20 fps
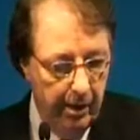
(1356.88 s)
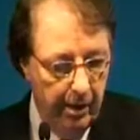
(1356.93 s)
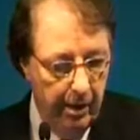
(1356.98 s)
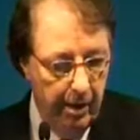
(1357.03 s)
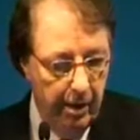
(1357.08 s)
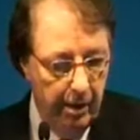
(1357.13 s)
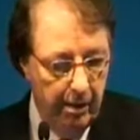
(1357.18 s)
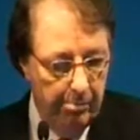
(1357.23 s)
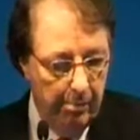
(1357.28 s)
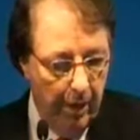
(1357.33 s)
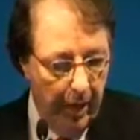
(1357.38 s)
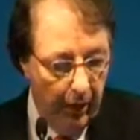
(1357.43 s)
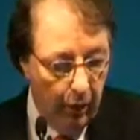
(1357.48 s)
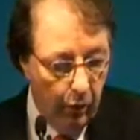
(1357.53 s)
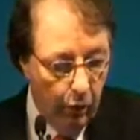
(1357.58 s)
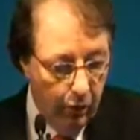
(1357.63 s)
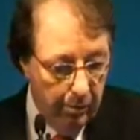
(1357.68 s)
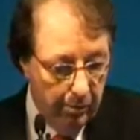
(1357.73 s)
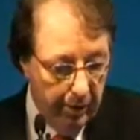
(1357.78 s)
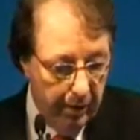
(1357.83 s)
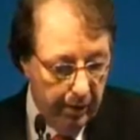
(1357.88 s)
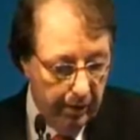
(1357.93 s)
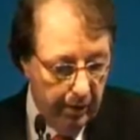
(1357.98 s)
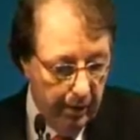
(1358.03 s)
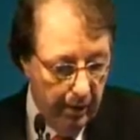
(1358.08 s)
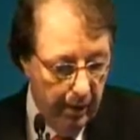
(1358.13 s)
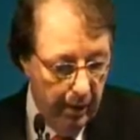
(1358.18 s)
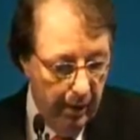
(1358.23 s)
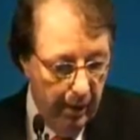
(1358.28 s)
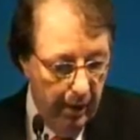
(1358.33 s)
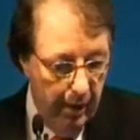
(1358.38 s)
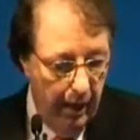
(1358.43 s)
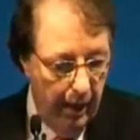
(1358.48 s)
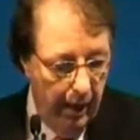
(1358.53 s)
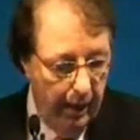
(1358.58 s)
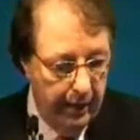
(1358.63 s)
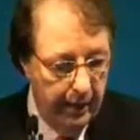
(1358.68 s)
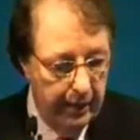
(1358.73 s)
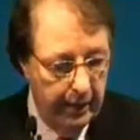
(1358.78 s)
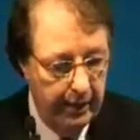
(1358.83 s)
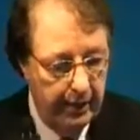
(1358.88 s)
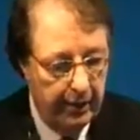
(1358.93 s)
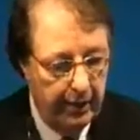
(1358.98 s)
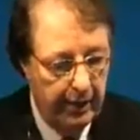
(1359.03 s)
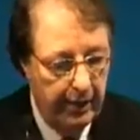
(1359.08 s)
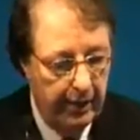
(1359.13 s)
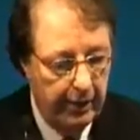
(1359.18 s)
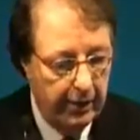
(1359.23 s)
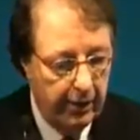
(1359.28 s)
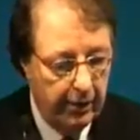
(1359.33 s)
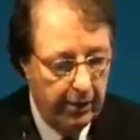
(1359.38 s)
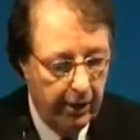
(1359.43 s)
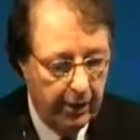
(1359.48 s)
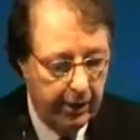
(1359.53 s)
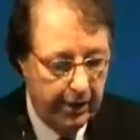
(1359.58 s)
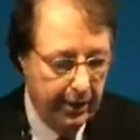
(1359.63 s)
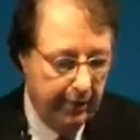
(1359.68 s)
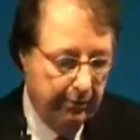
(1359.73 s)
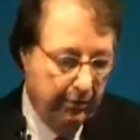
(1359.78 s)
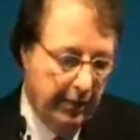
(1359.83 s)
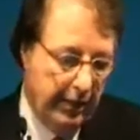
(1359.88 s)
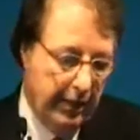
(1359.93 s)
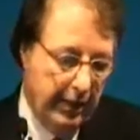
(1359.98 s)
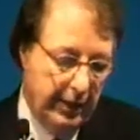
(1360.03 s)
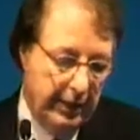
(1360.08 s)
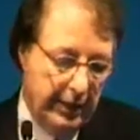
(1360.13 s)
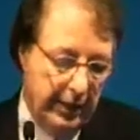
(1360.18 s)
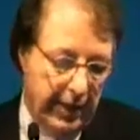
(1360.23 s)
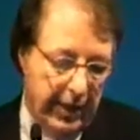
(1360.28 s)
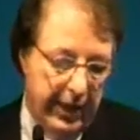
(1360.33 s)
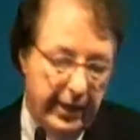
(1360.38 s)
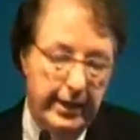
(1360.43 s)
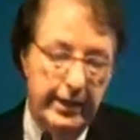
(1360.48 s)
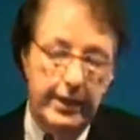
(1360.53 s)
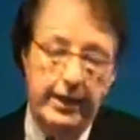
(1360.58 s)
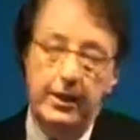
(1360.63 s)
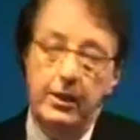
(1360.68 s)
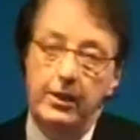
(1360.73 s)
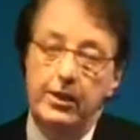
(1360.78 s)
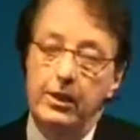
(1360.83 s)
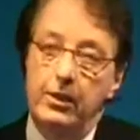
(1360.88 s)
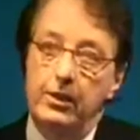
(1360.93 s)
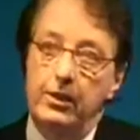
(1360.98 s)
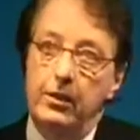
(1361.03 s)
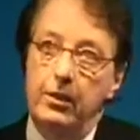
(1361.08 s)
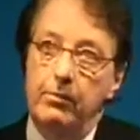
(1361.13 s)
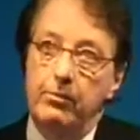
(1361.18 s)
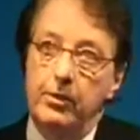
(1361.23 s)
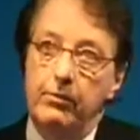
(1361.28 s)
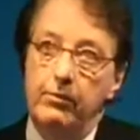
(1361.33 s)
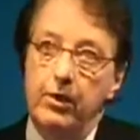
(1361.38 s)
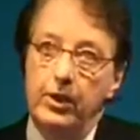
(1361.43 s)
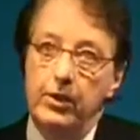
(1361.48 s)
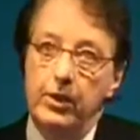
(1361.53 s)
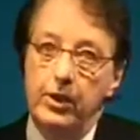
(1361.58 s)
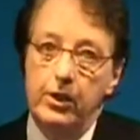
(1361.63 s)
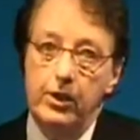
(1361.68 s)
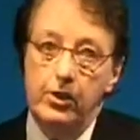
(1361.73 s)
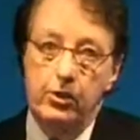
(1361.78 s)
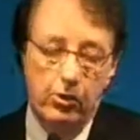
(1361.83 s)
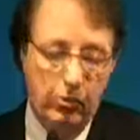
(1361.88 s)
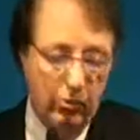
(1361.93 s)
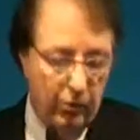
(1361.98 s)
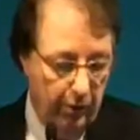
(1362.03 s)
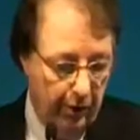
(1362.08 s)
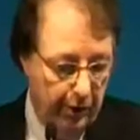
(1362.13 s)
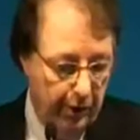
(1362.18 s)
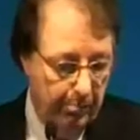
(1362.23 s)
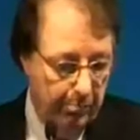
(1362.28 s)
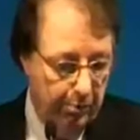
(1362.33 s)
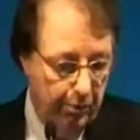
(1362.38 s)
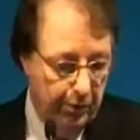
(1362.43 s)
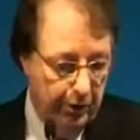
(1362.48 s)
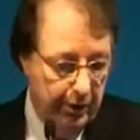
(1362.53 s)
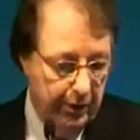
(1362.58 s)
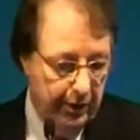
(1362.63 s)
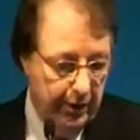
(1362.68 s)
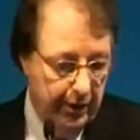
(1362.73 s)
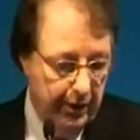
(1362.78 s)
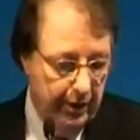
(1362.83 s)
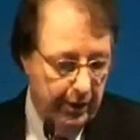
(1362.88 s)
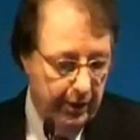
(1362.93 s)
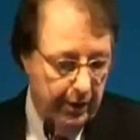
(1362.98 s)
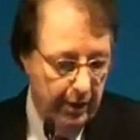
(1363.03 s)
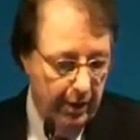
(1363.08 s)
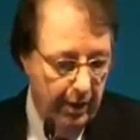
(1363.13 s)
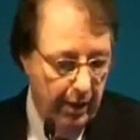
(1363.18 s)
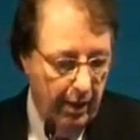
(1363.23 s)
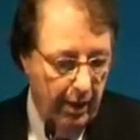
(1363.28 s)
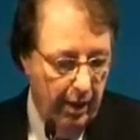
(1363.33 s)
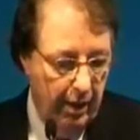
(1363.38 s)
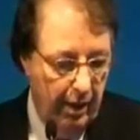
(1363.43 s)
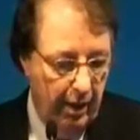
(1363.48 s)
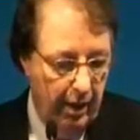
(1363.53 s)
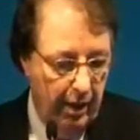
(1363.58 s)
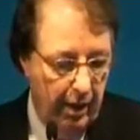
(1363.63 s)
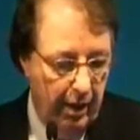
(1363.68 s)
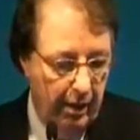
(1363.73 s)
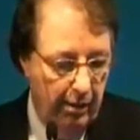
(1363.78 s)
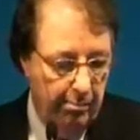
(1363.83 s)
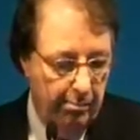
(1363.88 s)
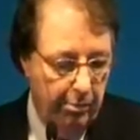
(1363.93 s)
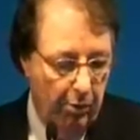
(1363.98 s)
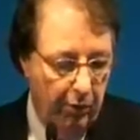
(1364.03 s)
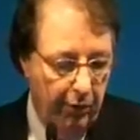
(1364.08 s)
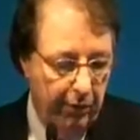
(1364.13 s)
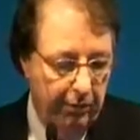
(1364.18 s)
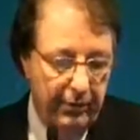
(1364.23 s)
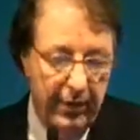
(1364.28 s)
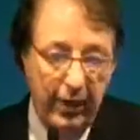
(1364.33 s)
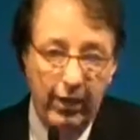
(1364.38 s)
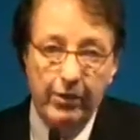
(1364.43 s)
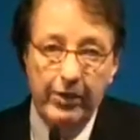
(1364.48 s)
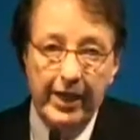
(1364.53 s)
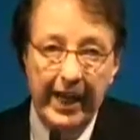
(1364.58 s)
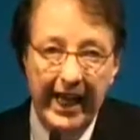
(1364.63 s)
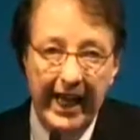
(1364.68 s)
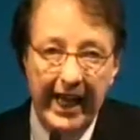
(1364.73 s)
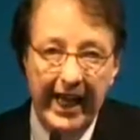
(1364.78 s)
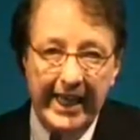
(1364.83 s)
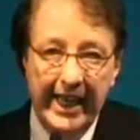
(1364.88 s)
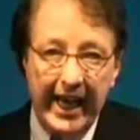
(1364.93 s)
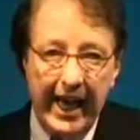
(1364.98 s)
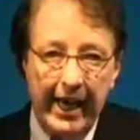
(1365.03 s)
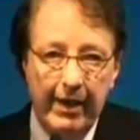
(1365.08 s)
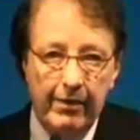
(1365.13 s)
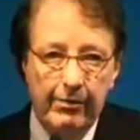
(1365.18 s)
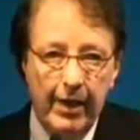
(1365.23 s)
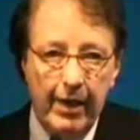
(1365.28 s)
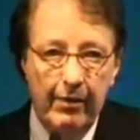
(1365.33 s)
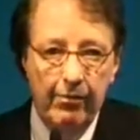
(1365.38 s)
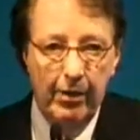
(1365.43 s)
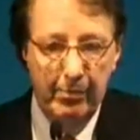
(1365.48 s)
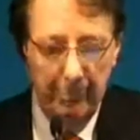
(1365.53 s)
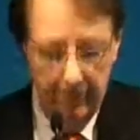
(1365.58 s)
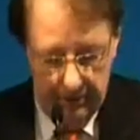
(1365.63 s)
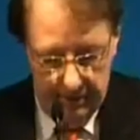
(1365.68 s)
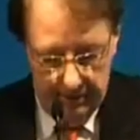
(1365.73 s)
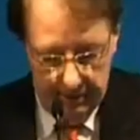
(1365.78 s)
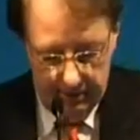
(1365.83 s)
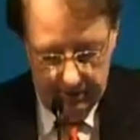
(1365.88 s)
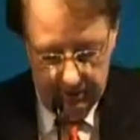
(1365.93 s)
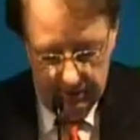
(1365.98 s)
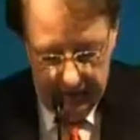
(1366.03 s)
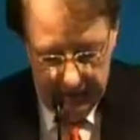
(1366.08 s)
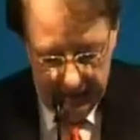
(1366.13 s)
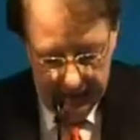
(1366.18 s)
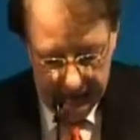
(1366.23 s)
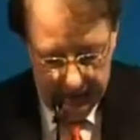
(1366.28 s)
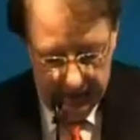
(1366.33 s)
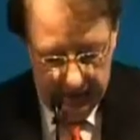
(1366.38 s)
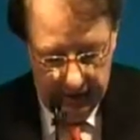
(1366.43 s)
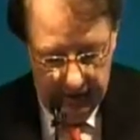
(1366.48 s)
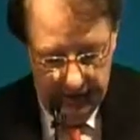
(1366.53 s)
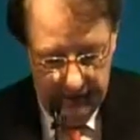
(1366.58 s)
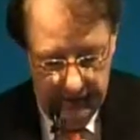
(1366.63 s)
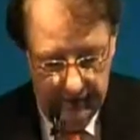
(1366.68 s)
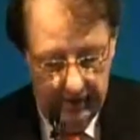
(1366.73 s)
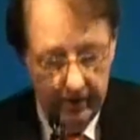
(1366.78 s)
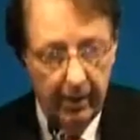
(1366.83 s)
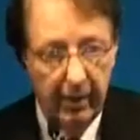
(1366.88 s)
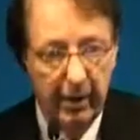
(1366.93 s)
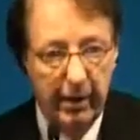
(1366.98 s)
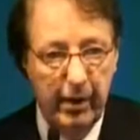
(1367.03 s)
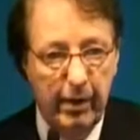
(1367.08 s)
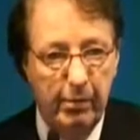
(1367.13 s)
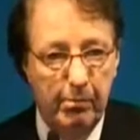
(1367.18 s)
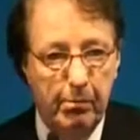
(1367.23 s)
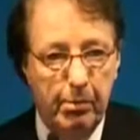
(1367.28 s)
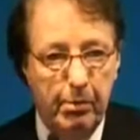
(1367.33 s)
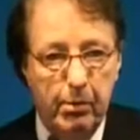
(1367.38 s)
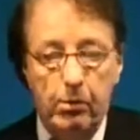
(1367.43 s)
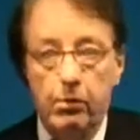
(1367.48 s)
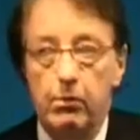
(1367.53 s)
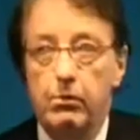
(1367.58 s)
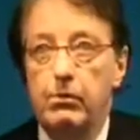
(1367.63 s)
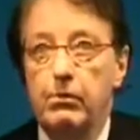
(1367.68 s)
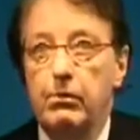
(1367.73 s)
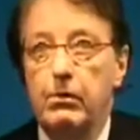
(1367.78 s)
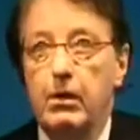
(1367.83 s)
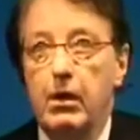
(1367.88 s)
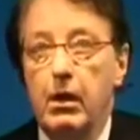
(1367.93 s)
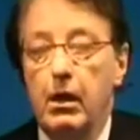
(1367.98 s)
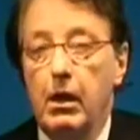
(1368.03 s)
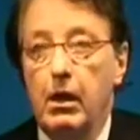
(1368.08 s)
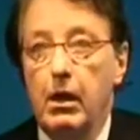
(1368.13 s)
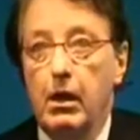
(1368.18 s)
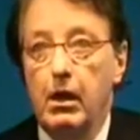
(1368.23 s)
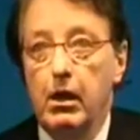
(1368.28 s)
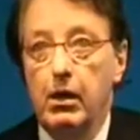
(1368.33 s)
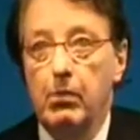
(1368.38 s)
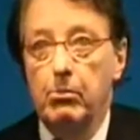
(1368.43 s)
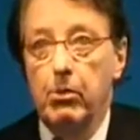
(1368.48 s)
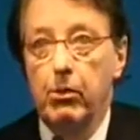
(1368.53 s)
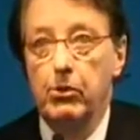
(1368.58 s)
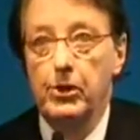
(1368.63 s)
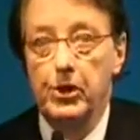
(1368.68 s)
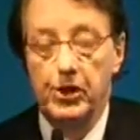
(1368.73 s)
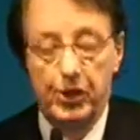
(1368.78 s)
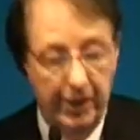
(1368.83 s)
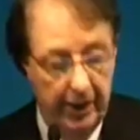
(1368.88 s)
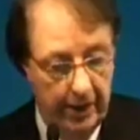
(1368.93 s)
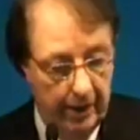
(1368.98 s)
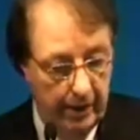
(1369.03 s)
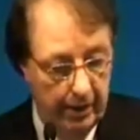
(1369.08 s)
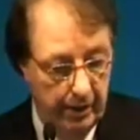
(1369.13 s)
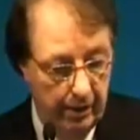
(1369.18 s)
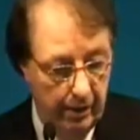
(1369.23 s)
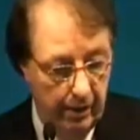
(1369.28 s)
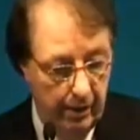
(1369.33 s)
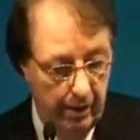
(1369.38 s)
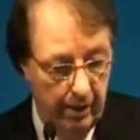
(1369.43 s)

myeloma. And there are several other ideas in terms of how to control bone disease. Both Velcade and Revlimid do actually improve bone disease.